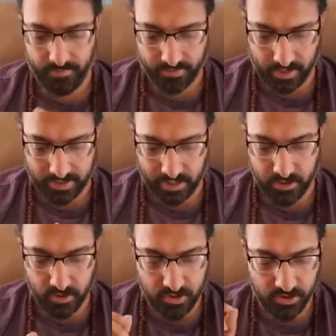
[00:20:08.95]
It says
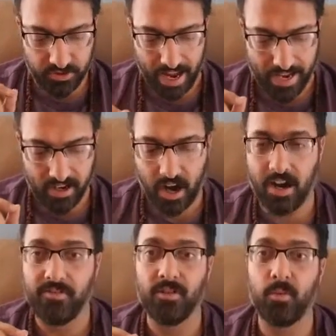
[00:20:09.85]
you should thank
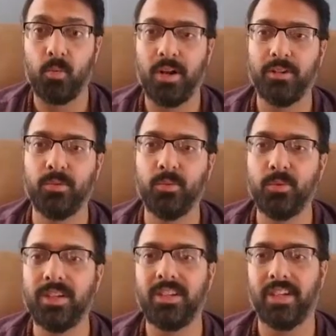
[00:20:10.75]
God for what you
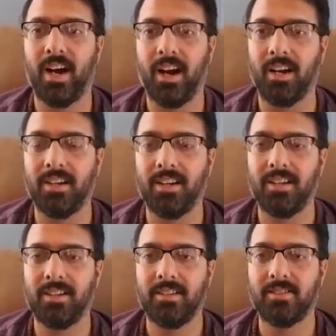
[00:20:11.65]
really are.
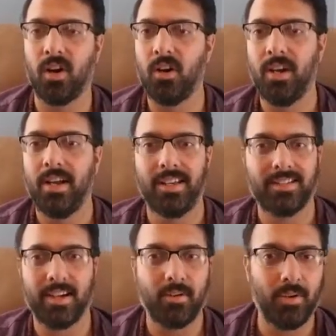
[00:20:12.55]
So it's
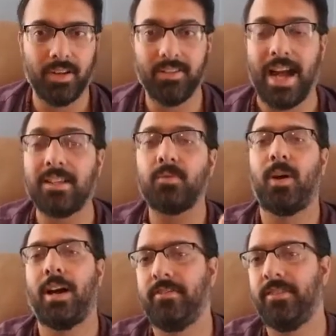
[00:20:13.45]
like, well, that's
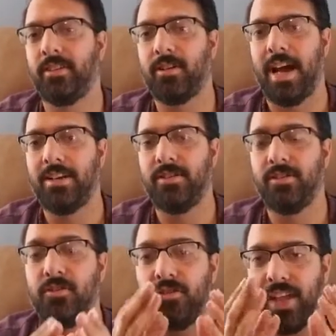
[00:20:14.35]
why I feel gratitude. You
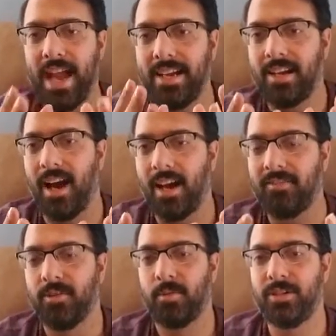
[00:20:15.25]
thank God
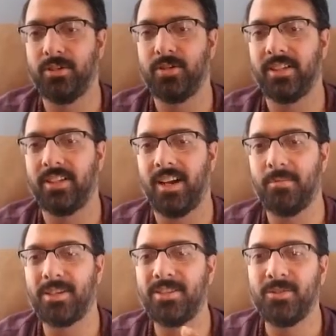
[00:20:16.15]
for what you really are
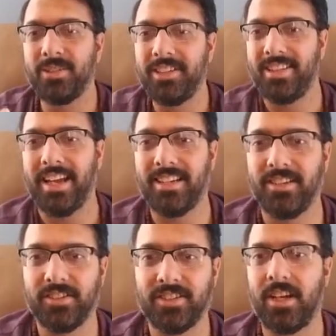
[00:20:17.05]
because you're really thanking
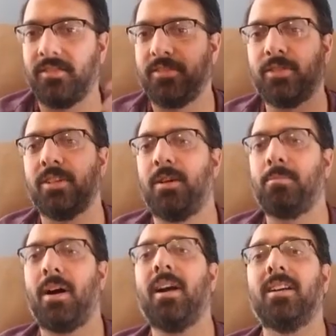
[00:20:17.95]
yourself. You're a
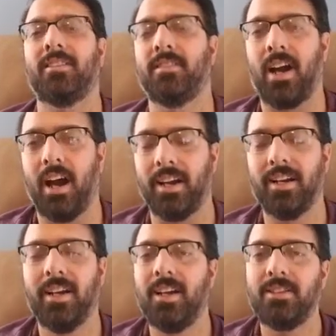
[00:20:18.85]
part of God.
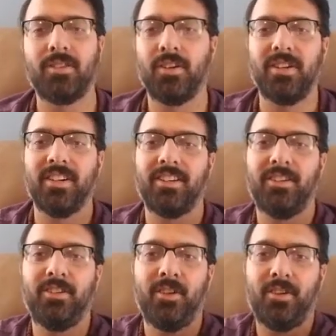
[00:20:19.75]
So
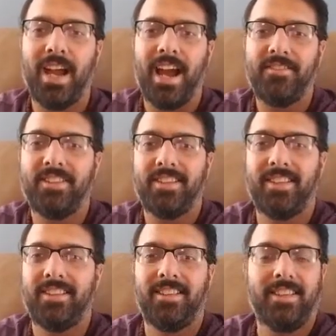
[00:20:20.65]
you don't have to
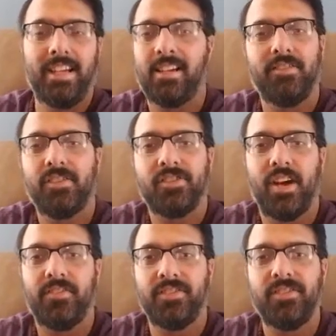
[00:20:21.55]
think of
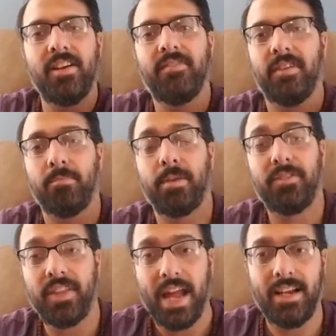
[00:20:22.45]
yourself as different,
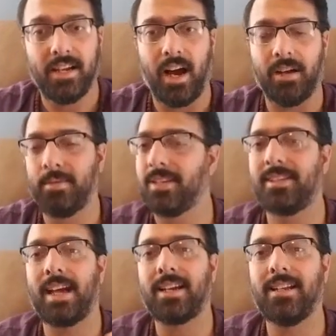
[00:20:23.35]
but thank God because
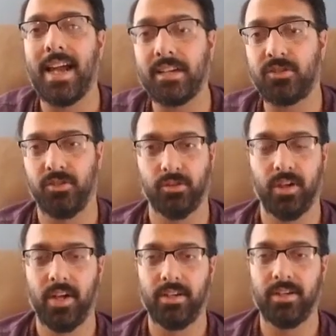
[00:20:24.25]
that connects you
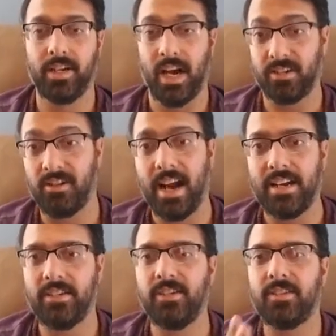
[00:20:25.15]
to God.
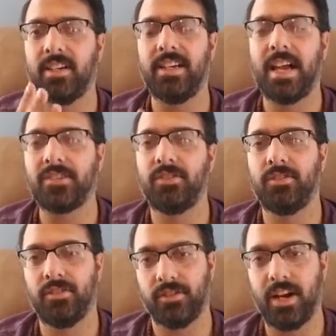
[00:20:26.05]
Gratitude connects you
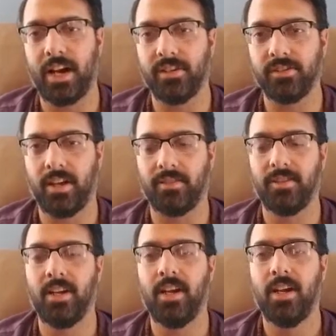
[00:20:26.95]
to your higher self.
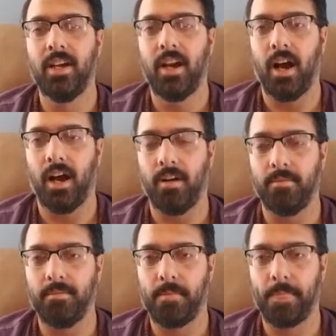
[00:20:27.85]

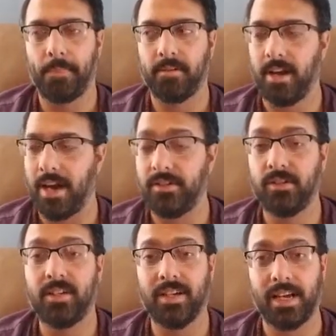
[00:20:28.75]

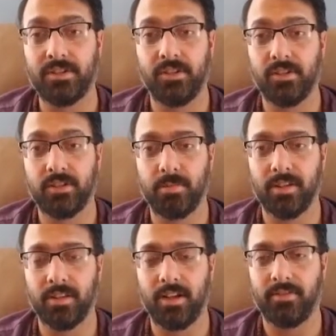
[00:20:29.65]
Gratitude connects you to the
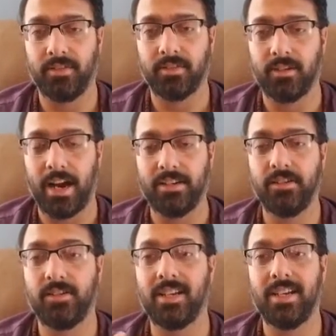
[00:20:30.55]
spirit level.
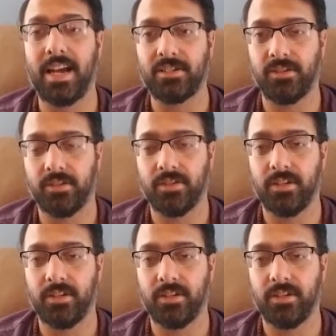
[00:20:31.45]
Gratitude connects you.